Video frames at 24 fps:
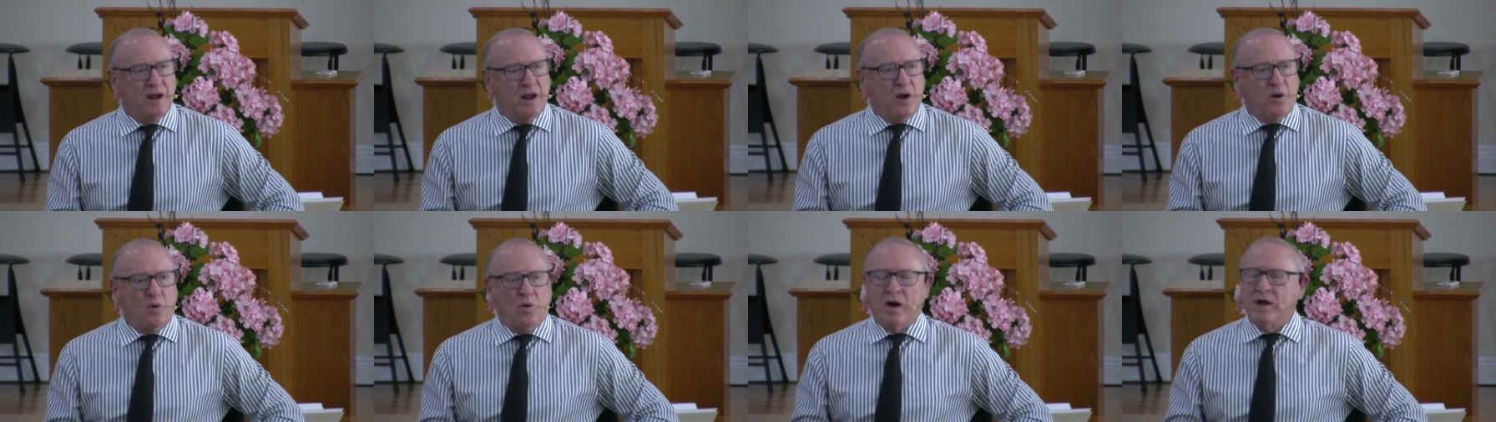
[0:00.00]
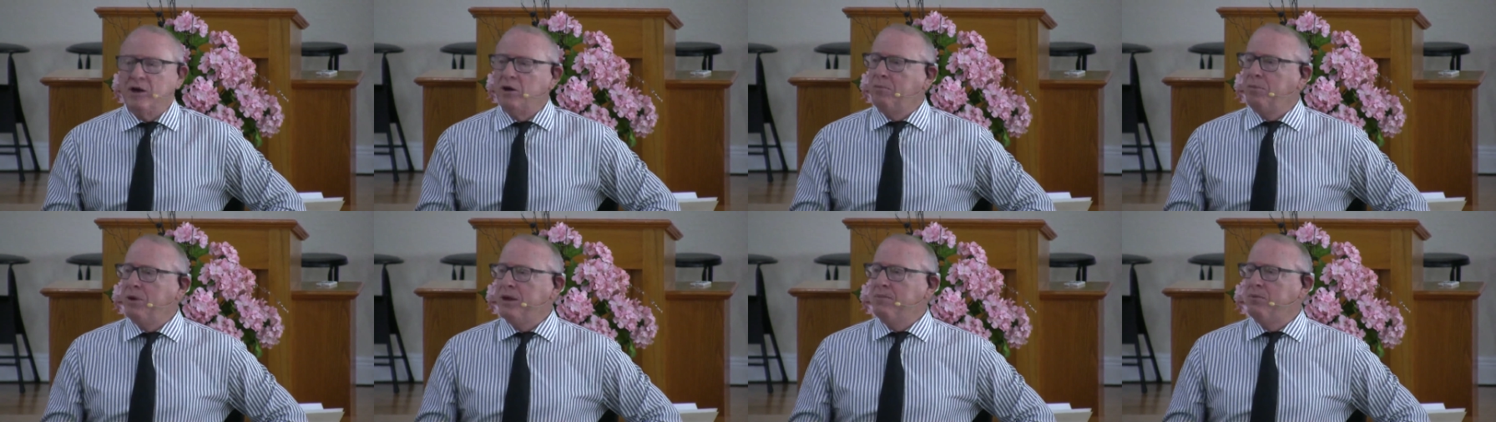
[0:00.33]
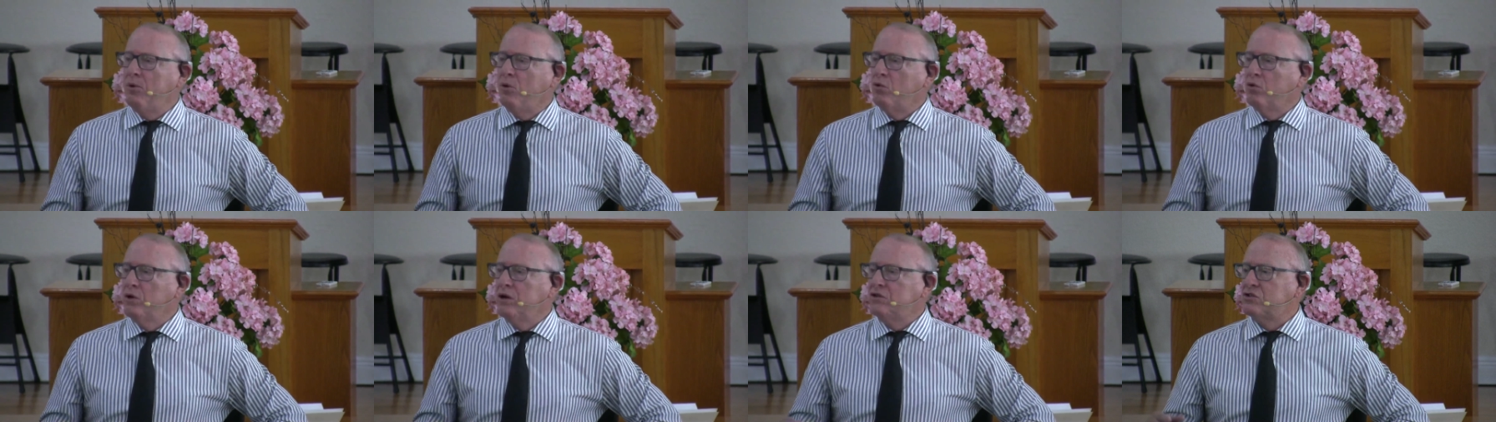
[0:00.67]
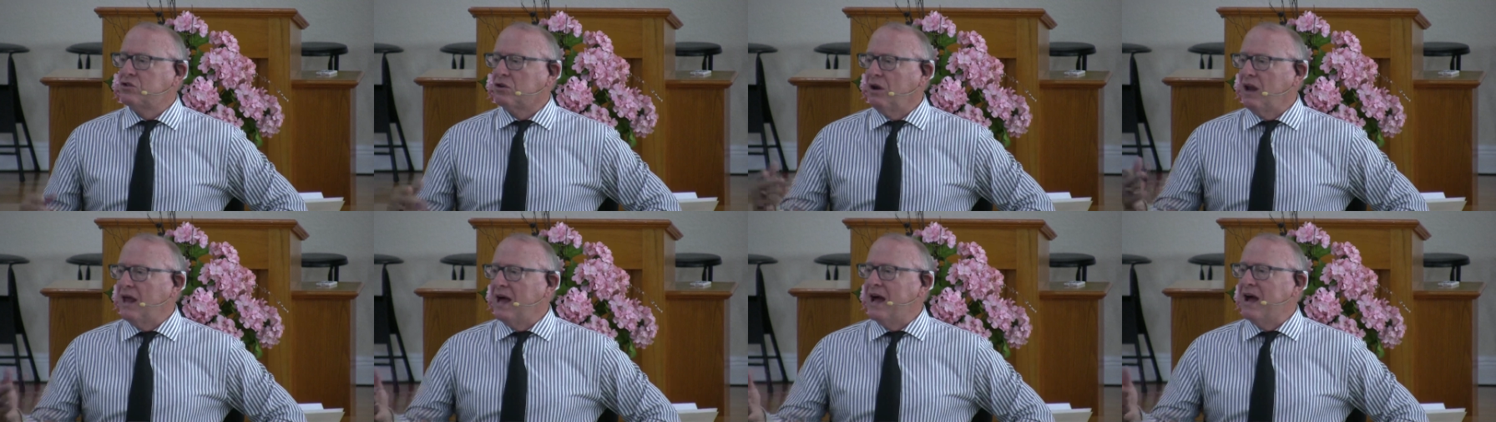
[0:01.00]
Why do people
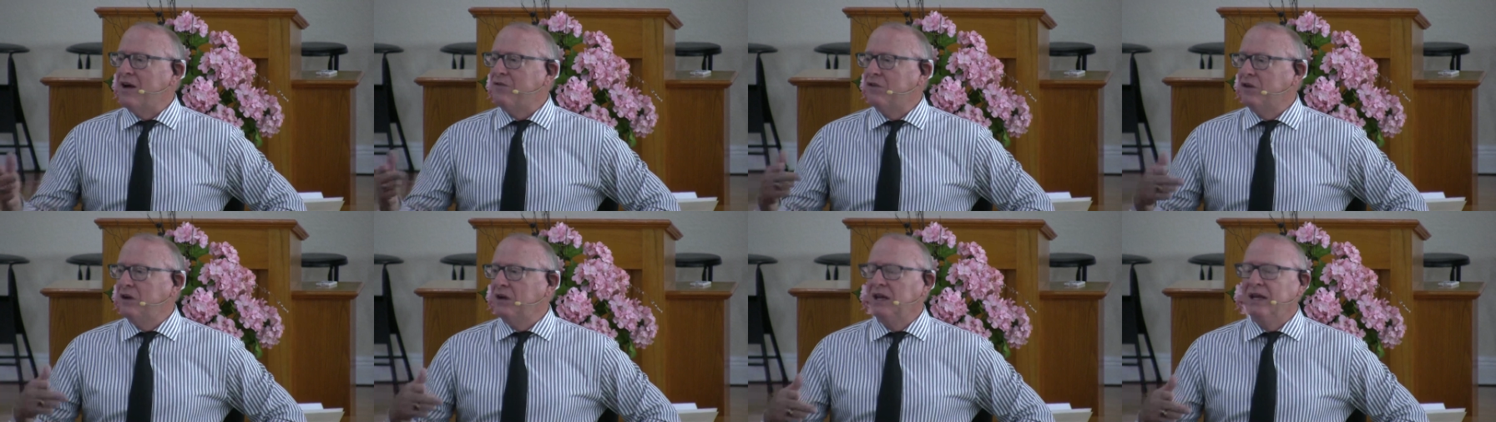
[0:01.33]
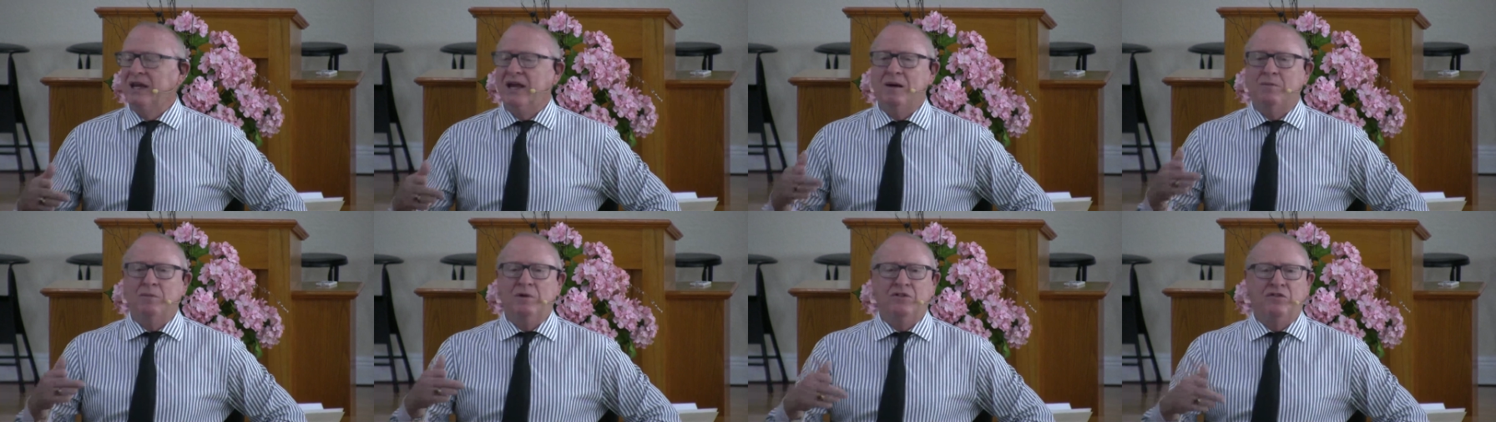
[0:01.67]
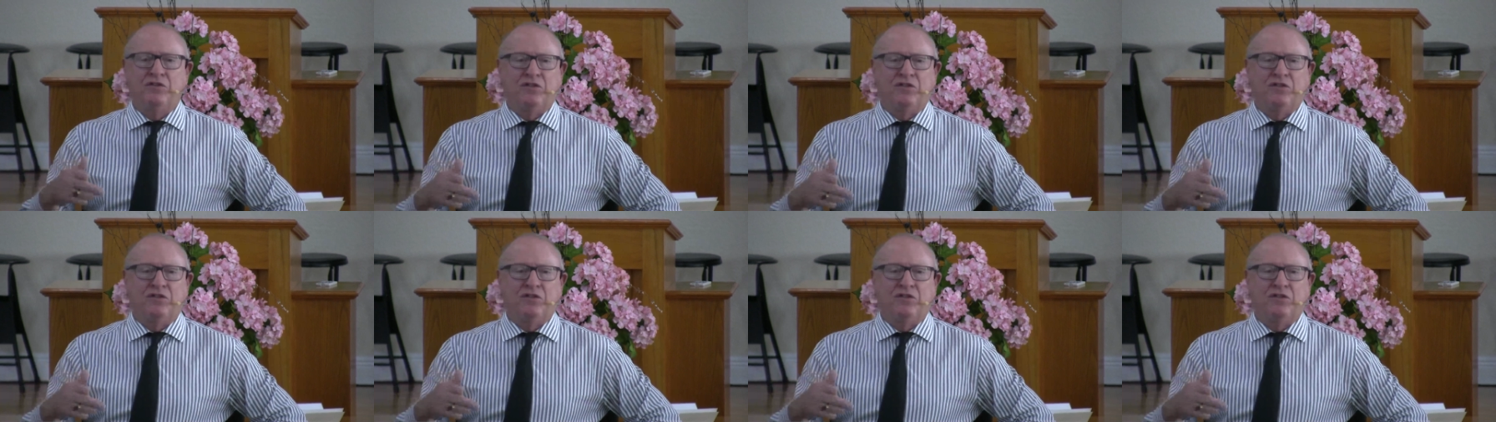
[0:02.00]
risk life and limb and